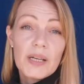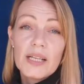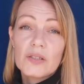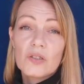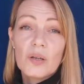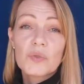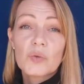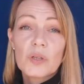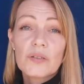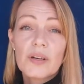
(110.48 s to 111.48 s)
but as Psalms
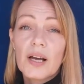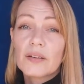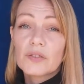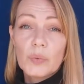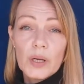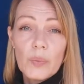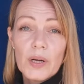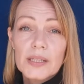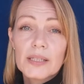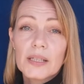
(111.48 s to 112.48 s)

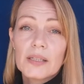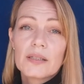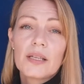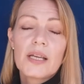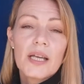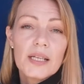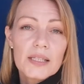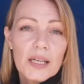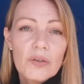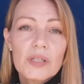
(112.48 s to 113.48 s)
25:21 says,
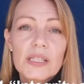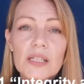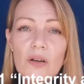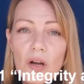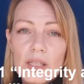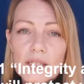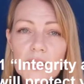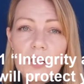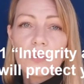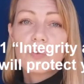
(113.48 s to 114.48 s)
integrity and
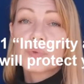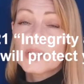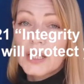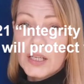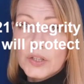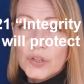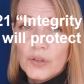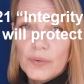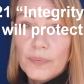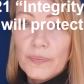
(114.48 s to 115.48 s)
honesty will protect you.